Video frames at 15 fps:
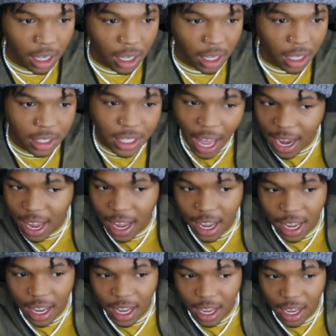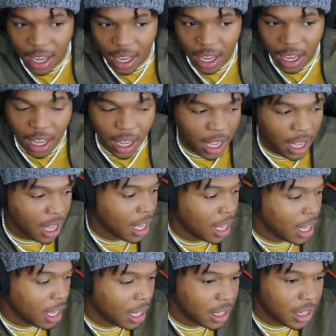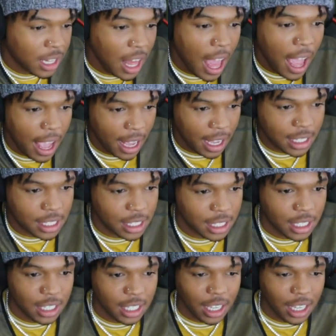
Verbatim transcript: Is that it? Thanks.